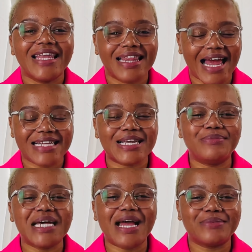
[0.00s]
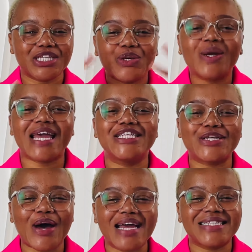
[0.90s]
Like sometimes you get
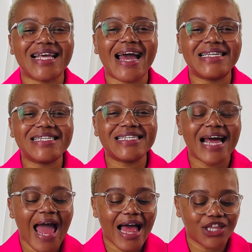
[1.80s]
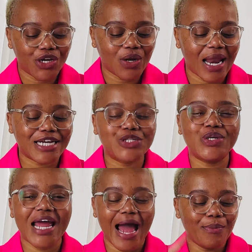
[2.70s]
so excited and then you're like,
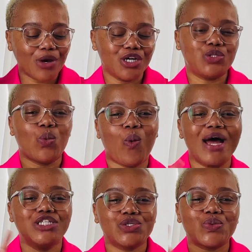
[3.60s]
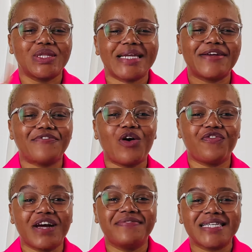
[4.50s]
today I'm gonna do 1, 2, 3, 4,
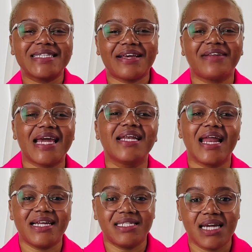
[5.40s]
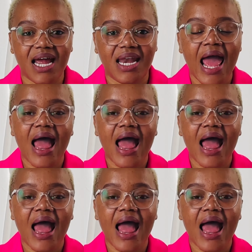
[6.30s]
5, 6, 7, 8, 9, 10,